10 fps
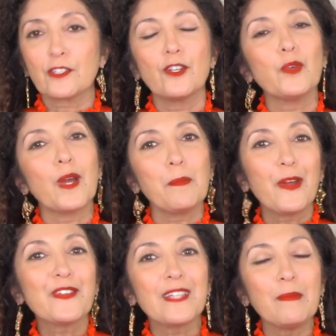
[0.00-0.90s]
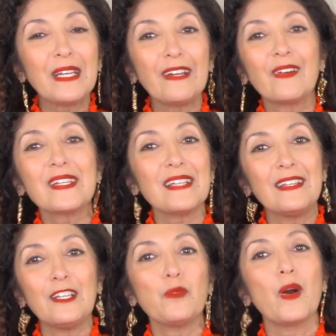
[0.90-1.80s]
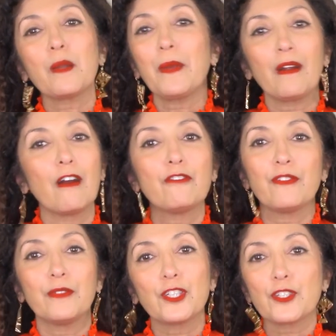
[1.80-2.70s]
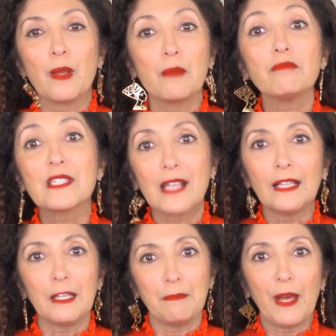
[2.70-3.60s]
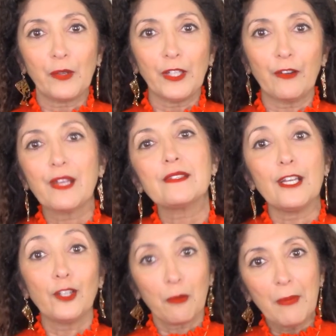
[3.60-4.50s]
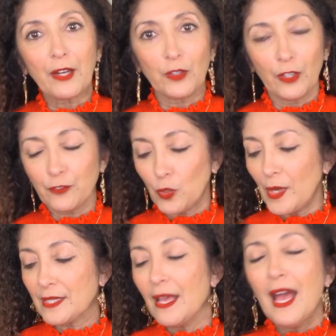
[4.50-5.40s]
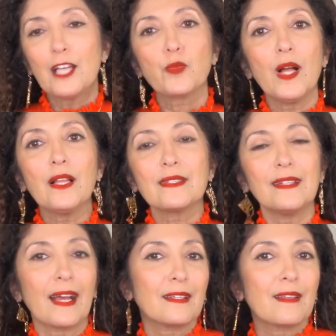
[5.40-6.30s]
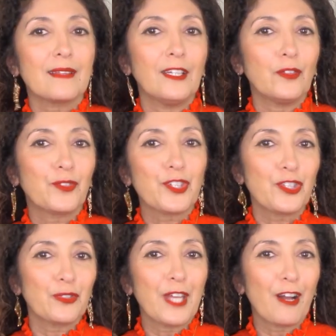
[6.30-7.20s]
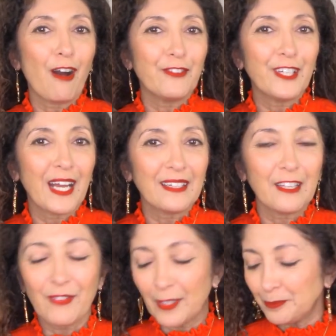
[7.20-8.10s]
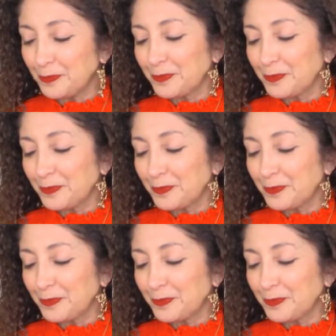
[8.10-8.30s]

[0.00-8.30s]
So you want a pair of statement earrings, and then you want a pair of just solid metal earrings in your metal of choice, as well as a necklace that you just don't take off and you kind of leave on.